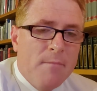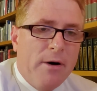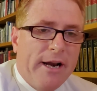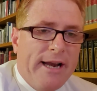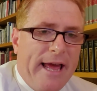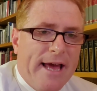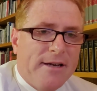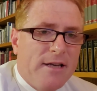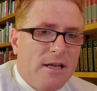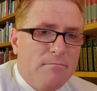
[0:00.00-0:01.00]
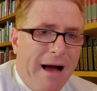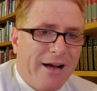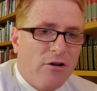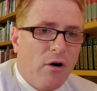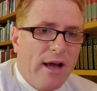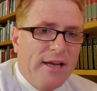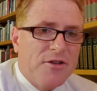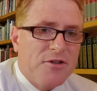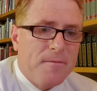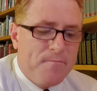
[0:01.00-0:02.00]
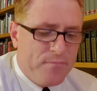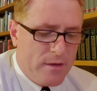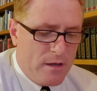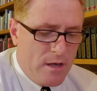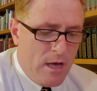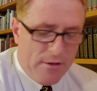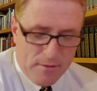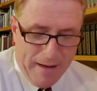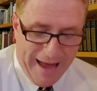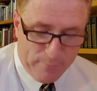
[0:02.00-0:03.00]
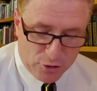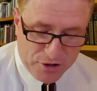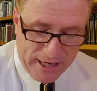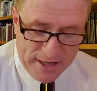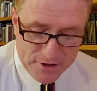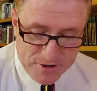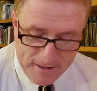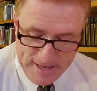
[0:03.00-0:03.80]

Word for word: but it ended by grace. The Bible says